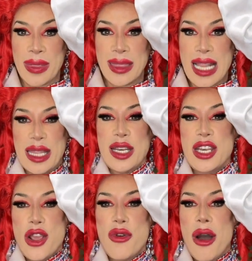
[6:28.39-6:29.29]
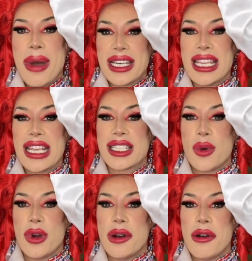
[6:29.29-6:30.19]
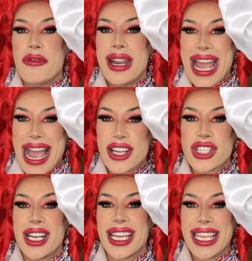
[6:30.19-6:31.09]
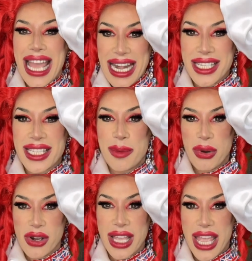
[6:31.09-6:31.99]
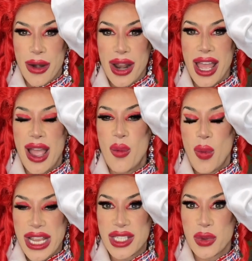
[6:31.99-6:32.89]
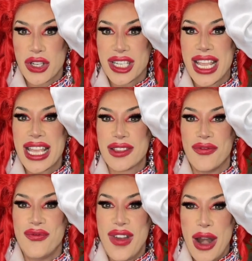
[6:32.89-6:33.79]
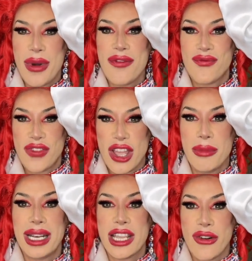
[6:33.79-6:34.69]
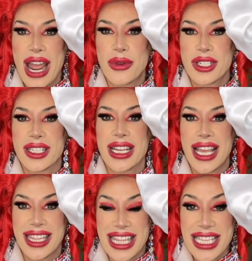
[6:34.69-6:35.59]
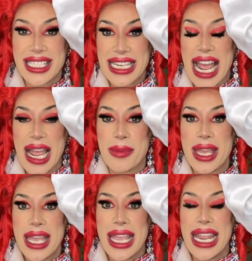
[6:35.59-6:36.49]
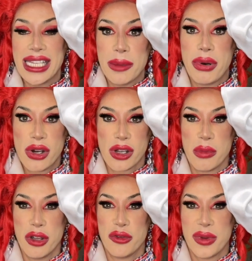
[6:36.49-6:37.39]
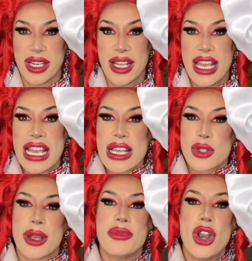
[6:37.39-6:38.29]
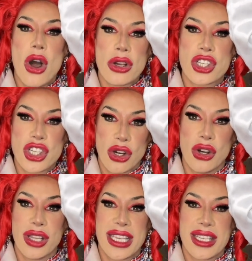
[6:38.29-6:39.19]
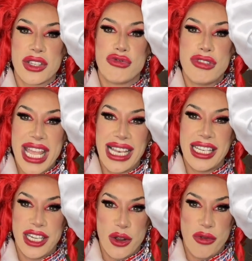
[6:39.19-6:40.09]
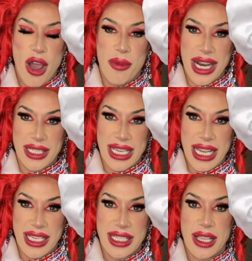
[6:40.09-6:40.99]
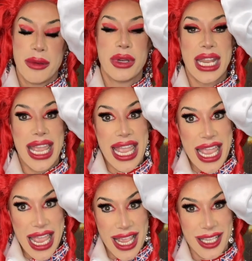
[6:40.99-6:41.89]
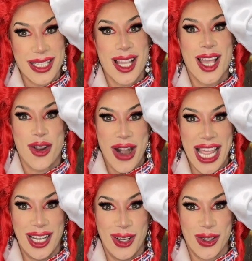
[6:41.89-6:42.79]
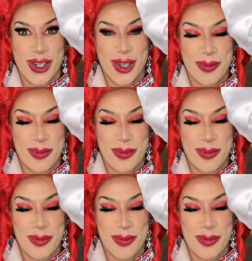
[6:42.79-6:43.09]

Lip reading: Now, the New Romantics were a reaction against the punk era, and Westwood is very firmly grounded at this time in the punk movement. So I'm not sure this is really New Romantics, but it is a great look.